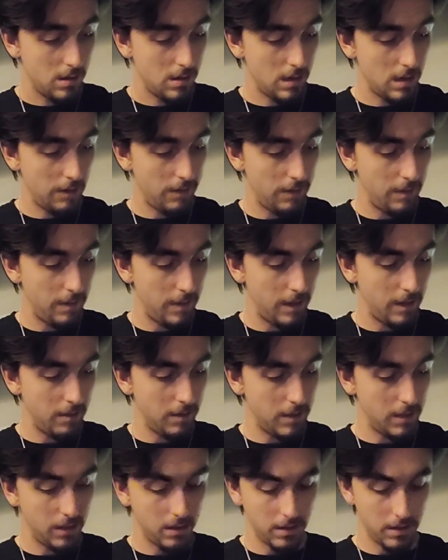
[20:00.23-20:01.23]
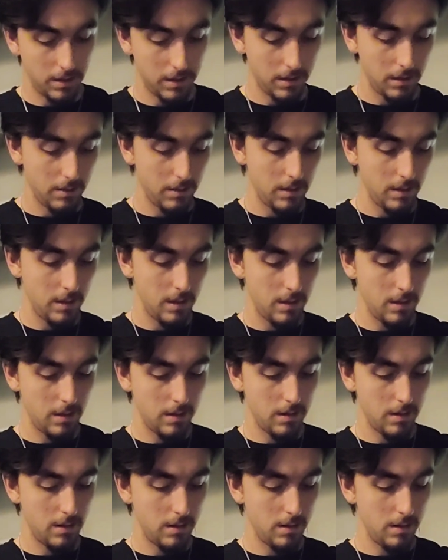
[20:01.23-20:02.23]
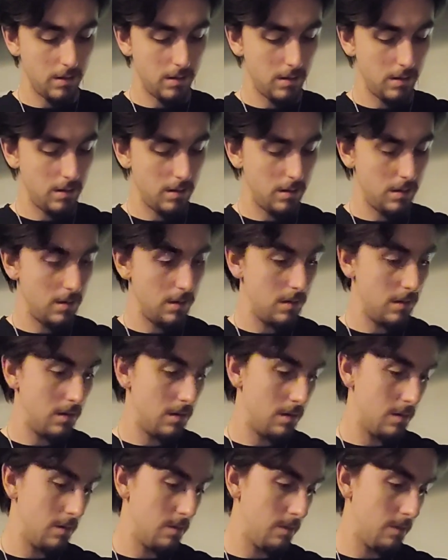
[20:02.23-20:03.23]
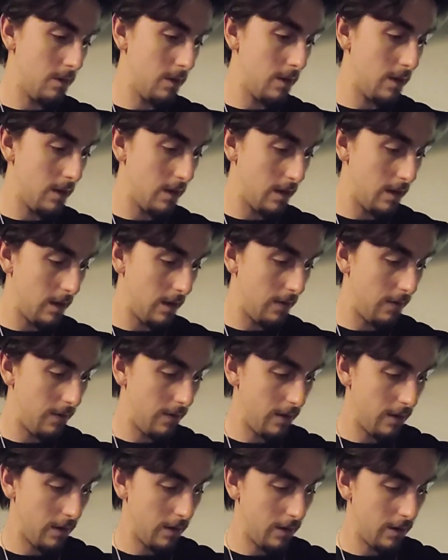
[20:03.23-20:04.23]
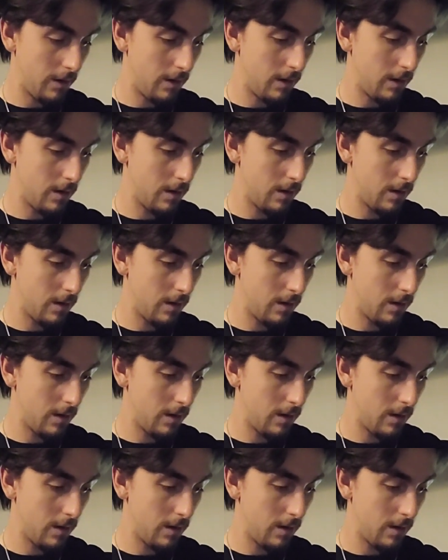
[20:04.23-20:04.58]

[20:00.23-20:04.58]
everybody was here to do it. but I figured,